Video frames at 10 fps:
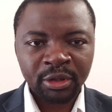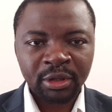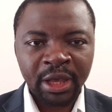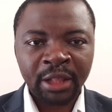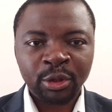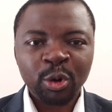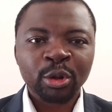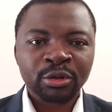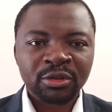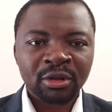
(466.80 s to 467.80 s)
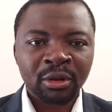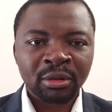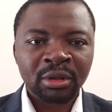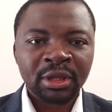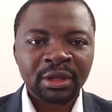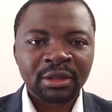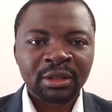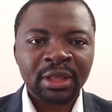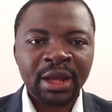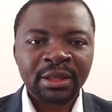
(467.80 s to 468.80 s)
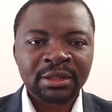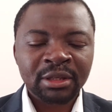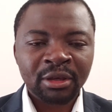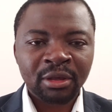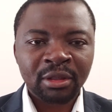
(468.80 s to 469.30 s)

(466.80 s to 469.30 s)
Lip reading: and consult, that is that